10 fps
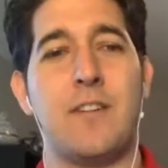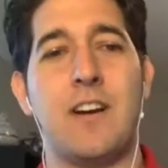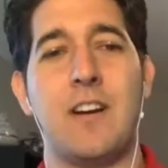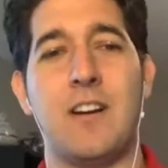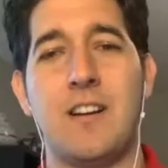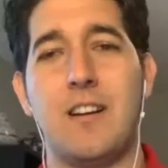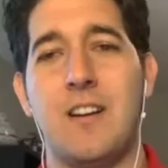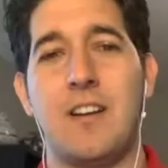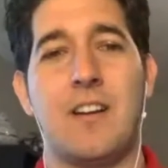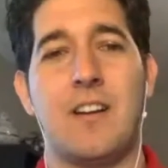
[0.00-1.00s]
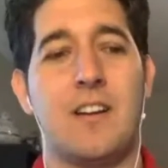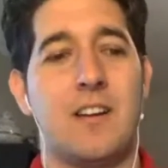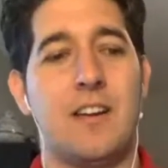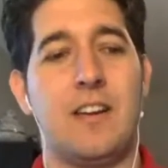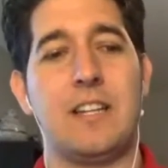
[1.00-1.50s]
a?
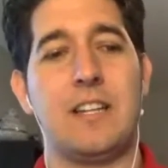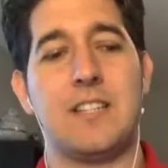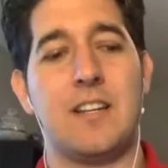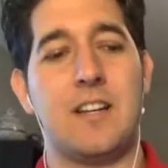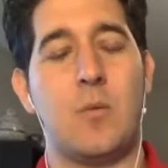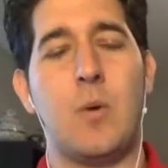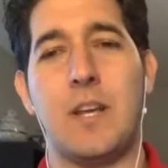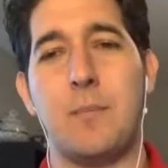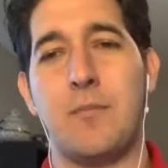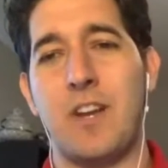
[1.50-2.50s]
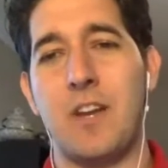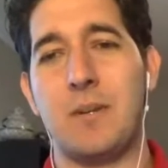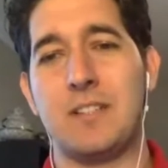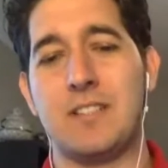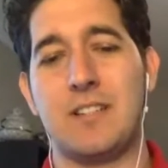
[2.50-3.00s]
Is what type of
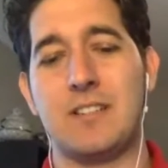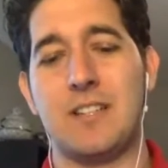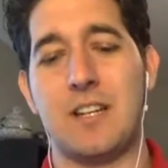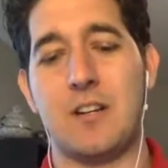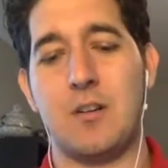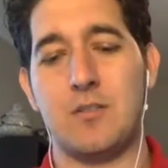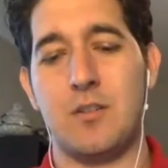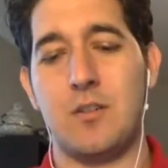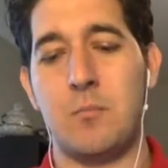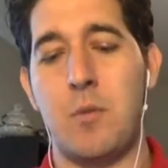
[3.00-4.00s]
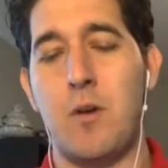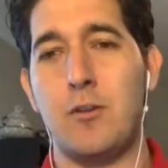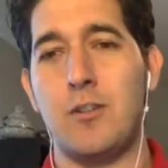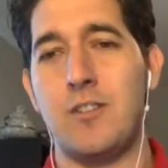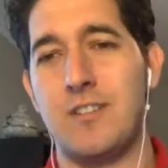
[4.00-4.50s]
game is it? Is it like a console,
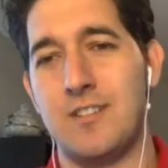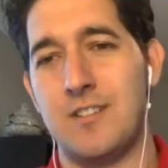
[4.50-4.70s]
mobile?